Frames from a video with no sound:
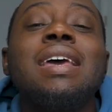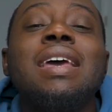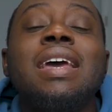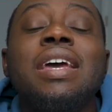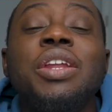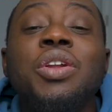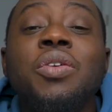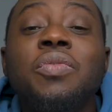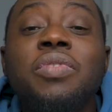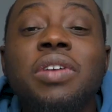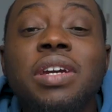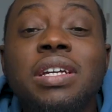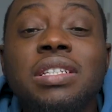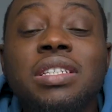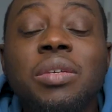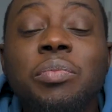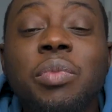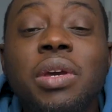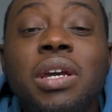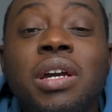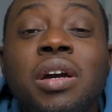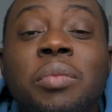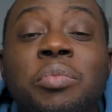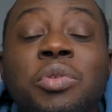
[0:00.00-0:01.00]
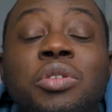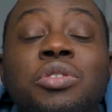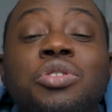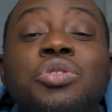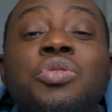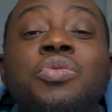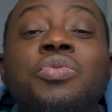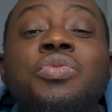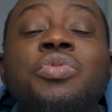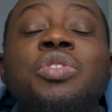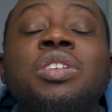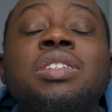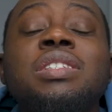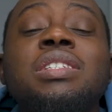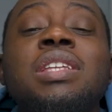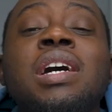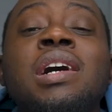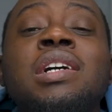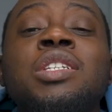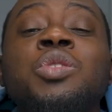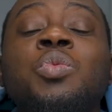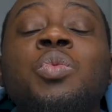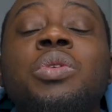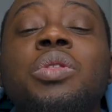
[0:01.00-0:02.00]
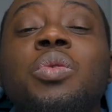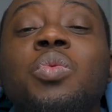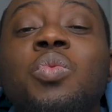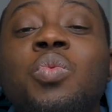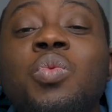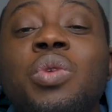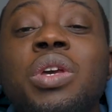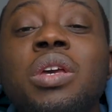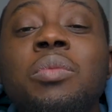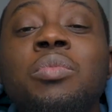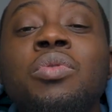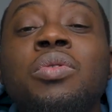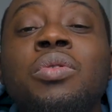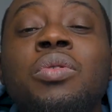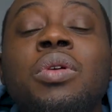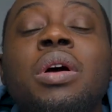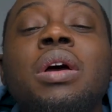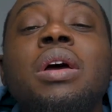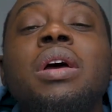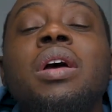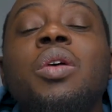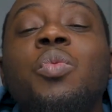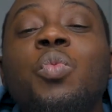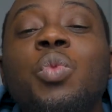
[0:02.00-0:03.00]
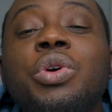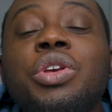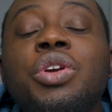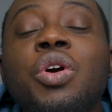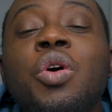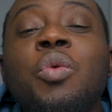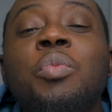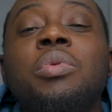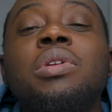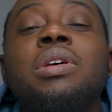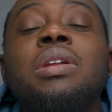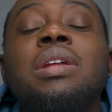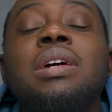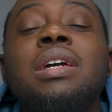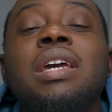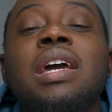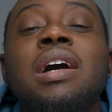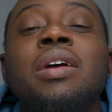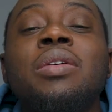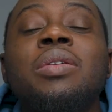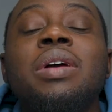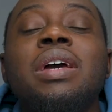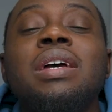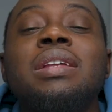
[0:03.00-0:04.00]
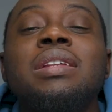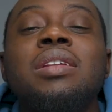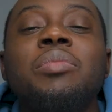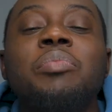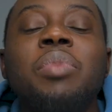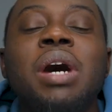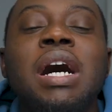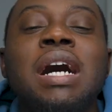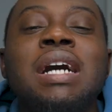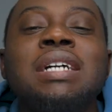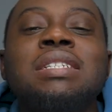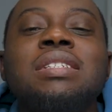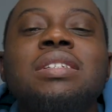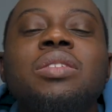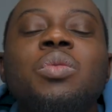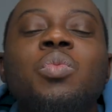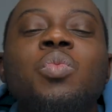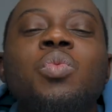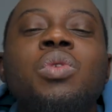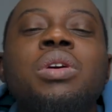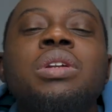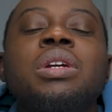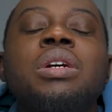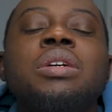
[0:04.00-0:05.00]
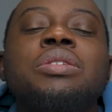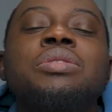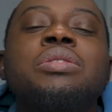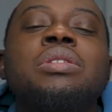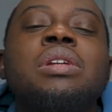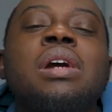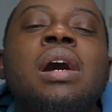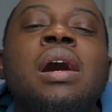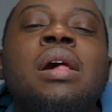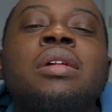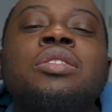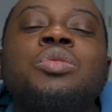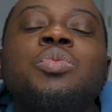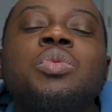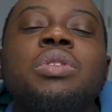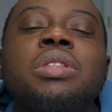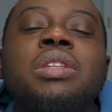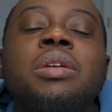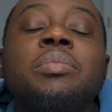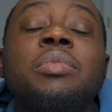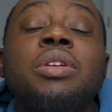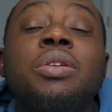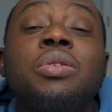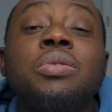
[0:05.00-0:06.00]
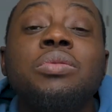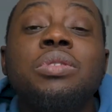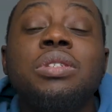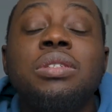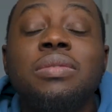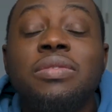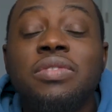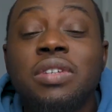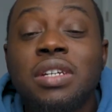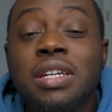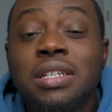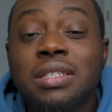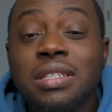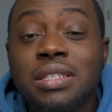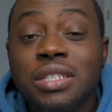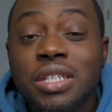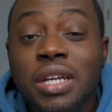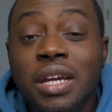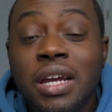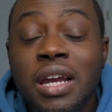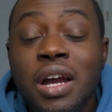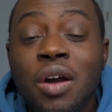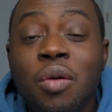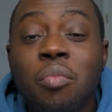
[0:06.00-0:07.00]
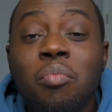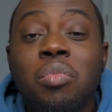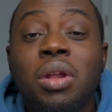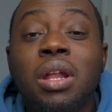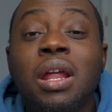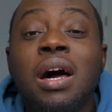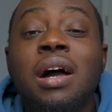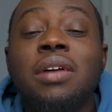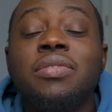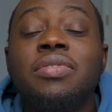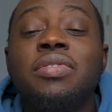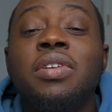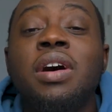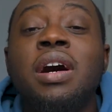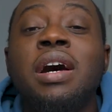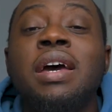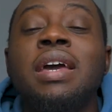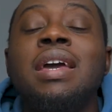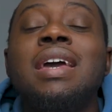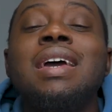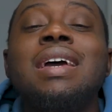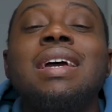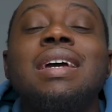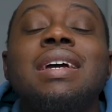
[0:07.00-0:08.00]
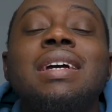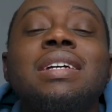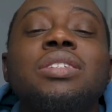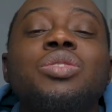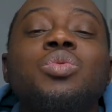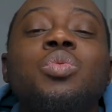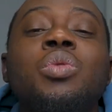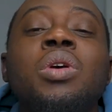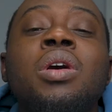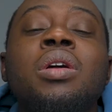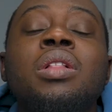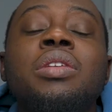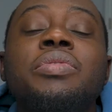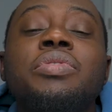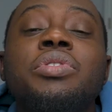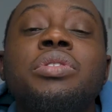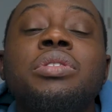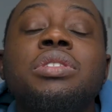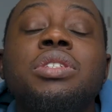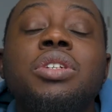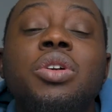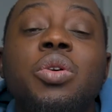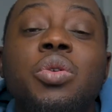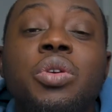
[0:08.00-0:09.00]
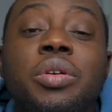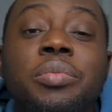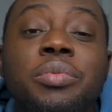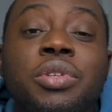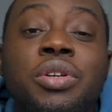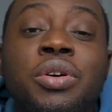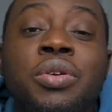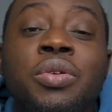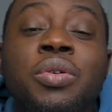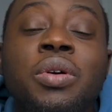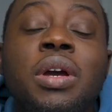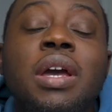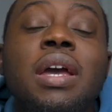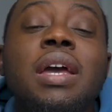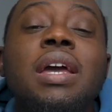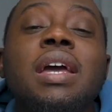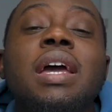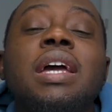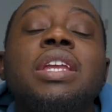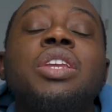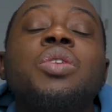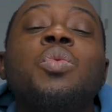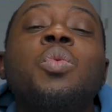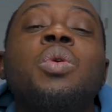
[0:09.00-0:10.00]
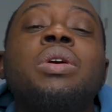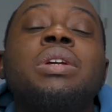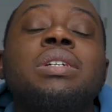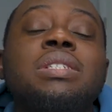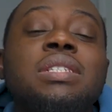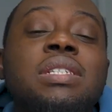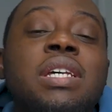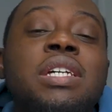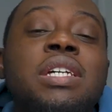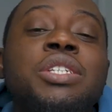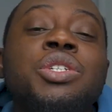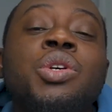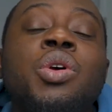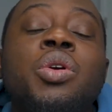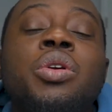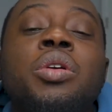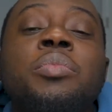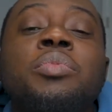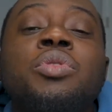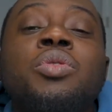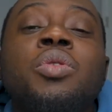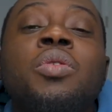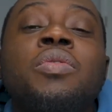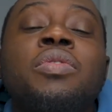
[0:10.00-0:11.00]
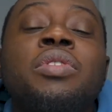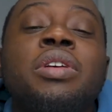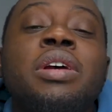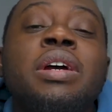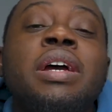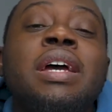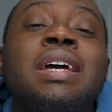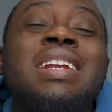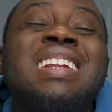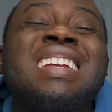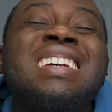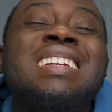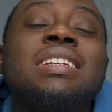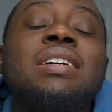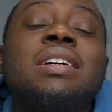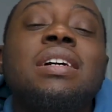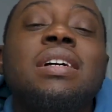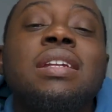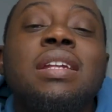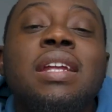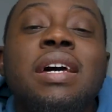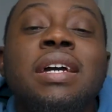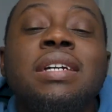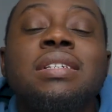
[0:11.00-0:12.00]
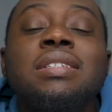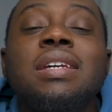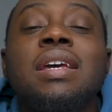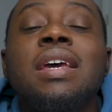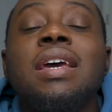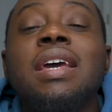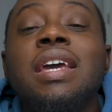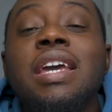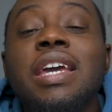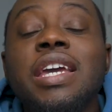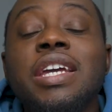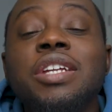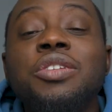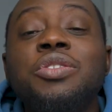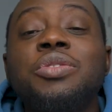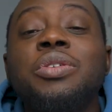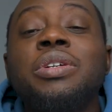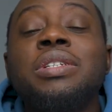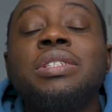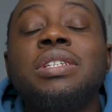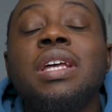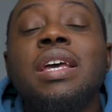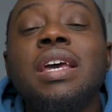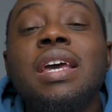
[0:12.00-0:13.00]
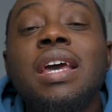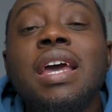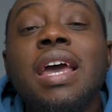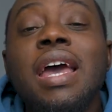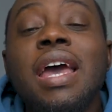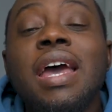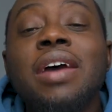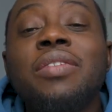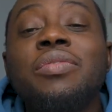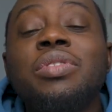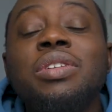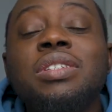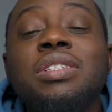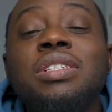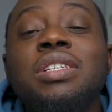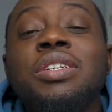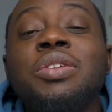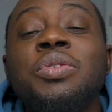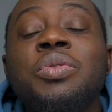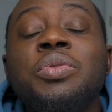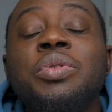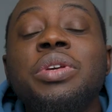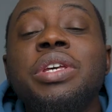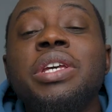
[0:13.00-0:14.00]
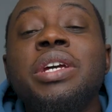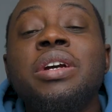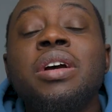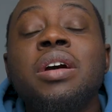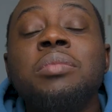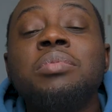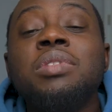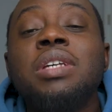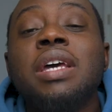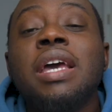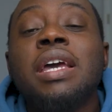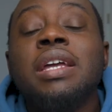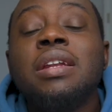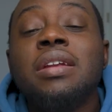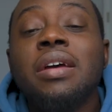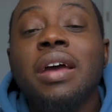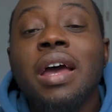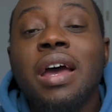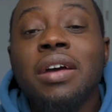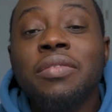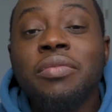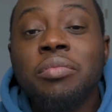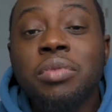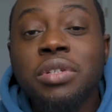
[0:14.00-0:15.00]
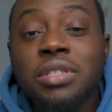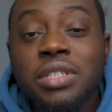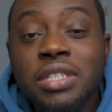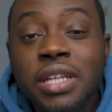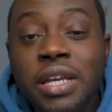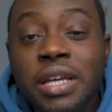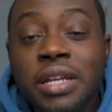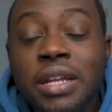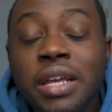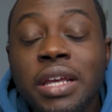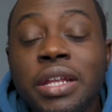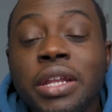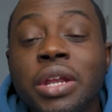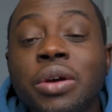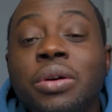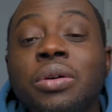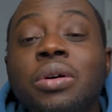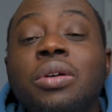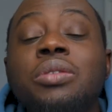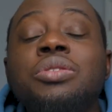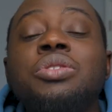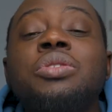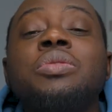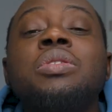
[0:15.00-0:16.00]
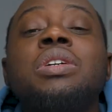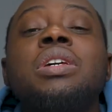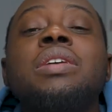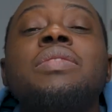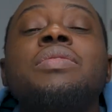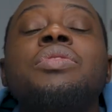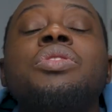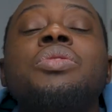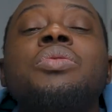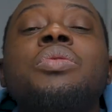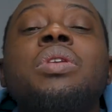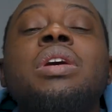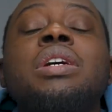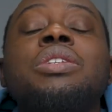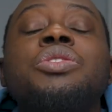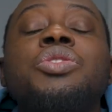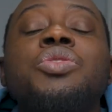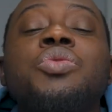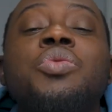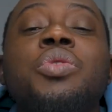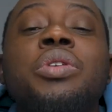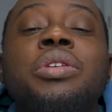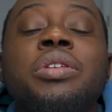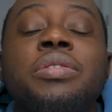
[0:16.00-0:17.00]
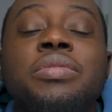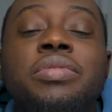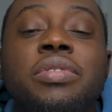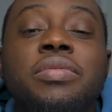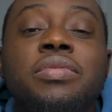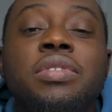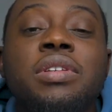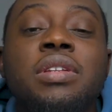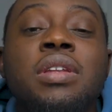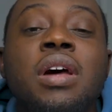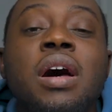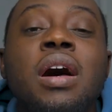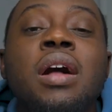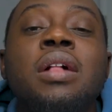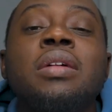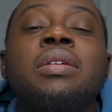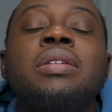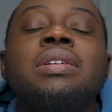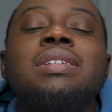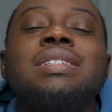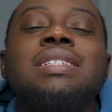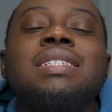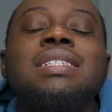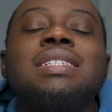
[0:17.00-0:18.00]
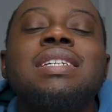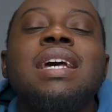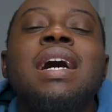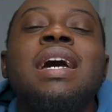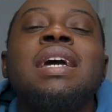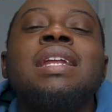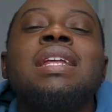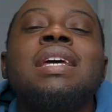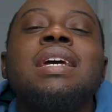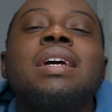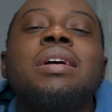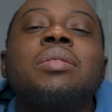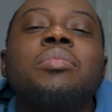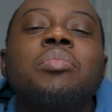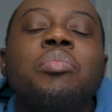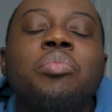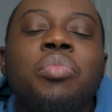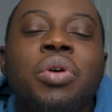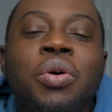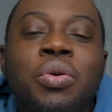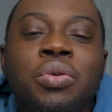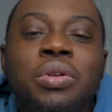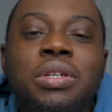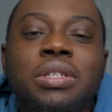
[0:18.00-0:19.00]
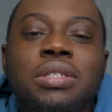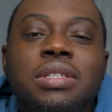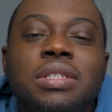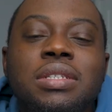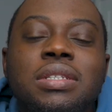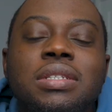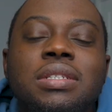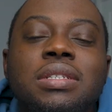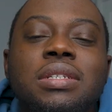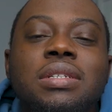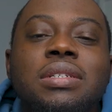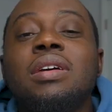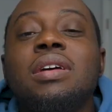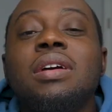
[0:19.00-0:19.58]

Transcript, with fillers: And don't forget to pick up your 2 free stocks with Webull when you open an account and deposit $100 with them. And don't forget to check out BlockFi as well if you're into crypto and you want to send your crypto over there and then collect interest every single year up to 8.5%, and they're also giving you a $250 signing bonus.